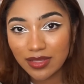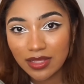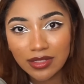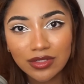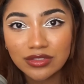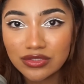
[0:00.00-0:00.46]

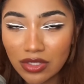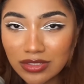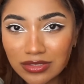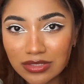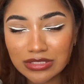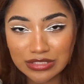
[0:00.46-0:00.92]
then there's
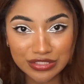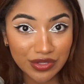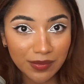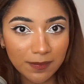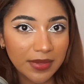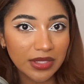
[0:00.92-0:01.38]
also
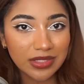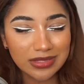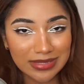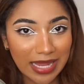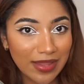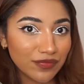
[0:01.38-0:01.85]
still Bill
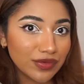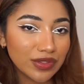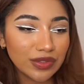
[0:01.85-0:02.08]
Cipher,